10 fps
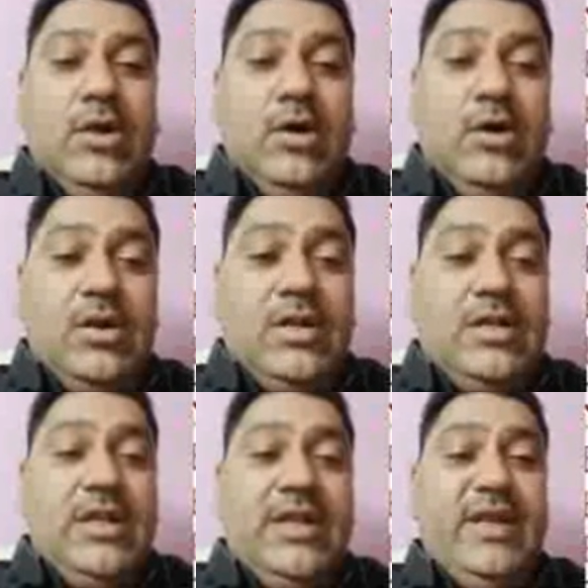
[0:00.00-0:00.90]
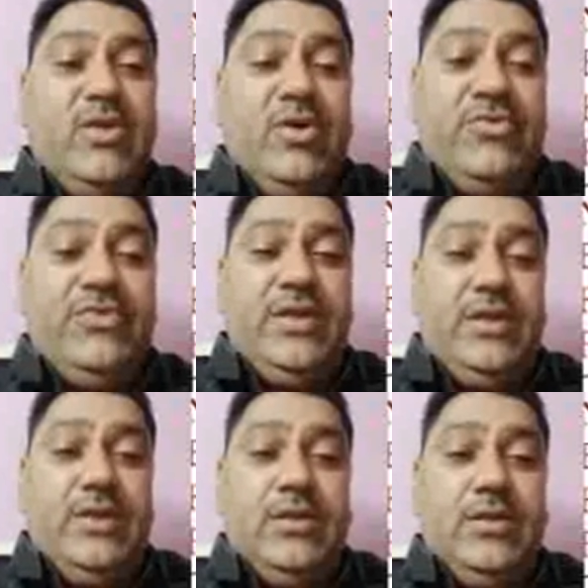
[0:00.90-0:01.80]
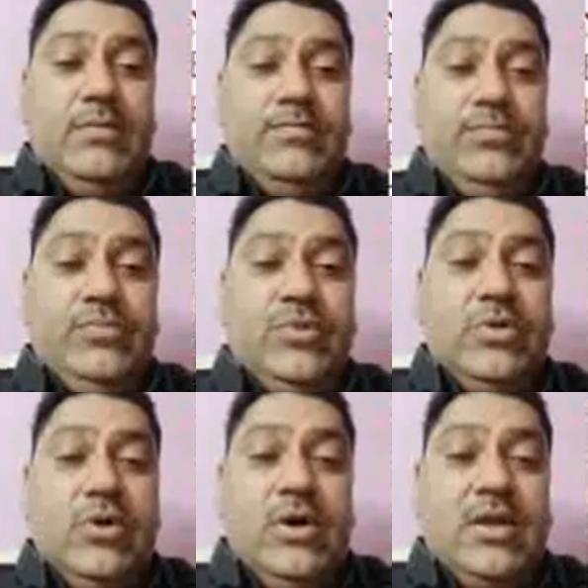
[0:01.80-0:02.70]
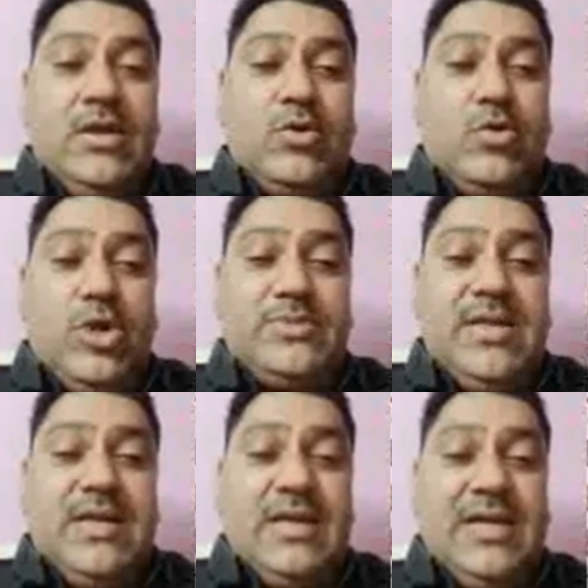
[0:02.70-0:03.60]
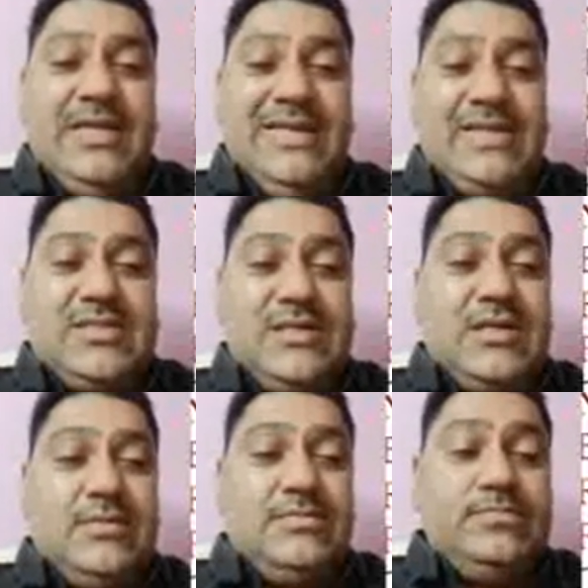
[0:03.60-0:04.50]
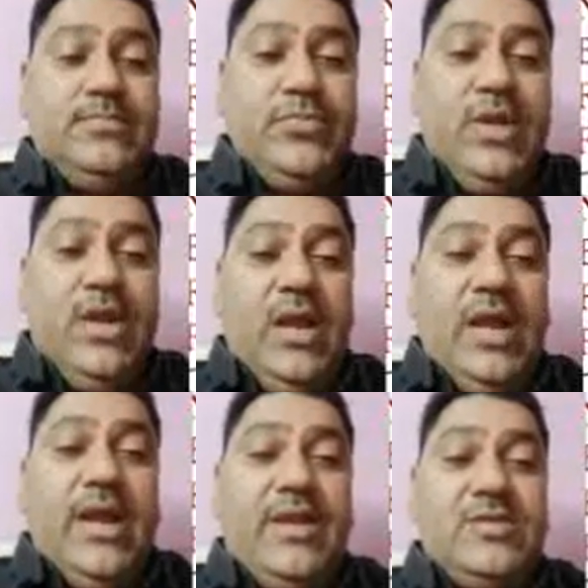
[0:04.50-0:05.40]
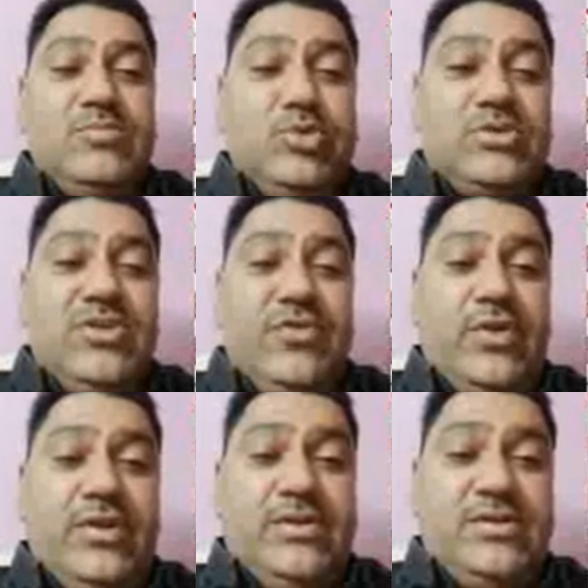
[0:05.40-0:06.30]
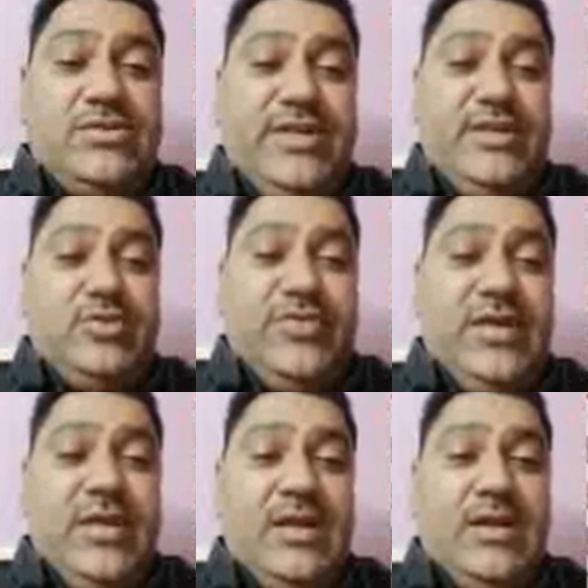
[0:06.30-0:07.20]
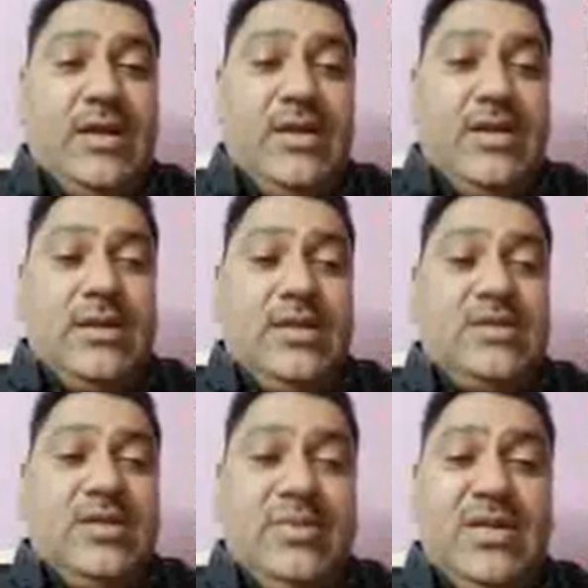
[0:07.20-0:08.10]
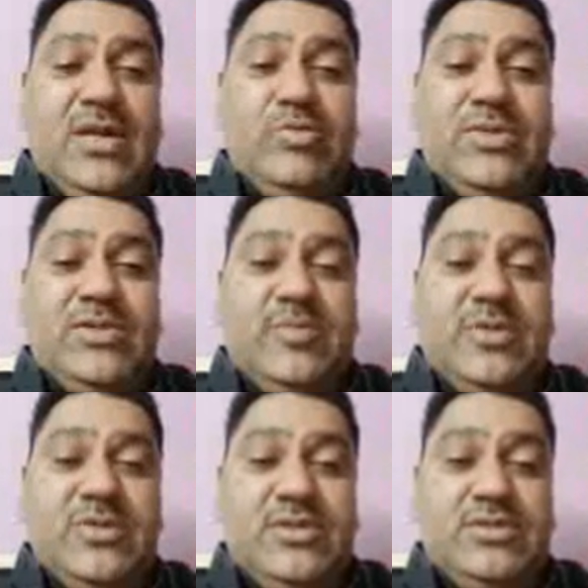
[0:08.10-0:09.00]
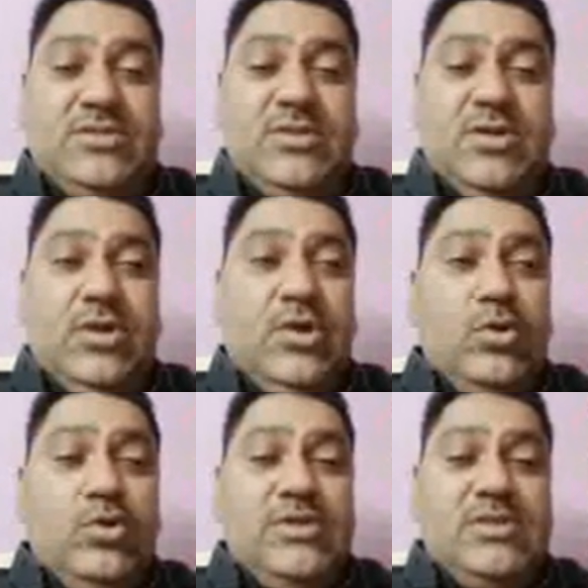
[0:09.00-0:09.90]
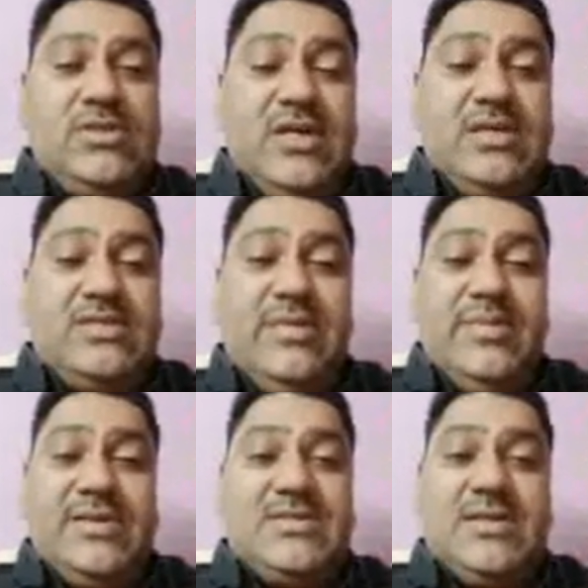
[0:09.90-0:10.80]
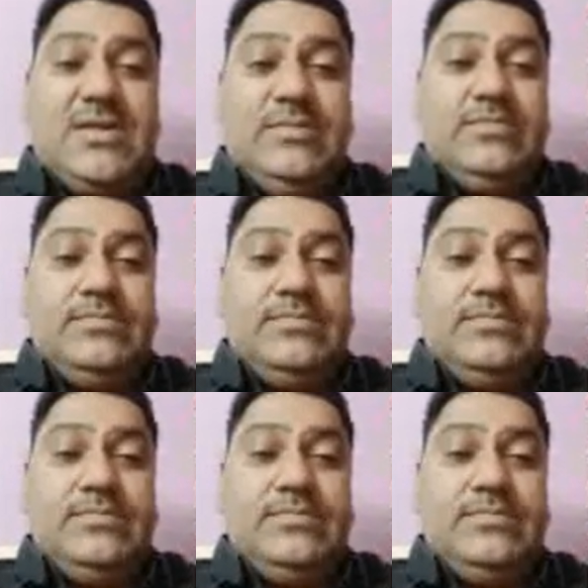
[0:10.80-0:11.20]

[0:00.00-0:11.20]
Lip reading: or tea, coffee, or crops like ragi, etc. And it is mostly found in the states of Kerala, Karnataka, Tamil Nadu, Madhya Pradesh, Orissa, Assam, etc.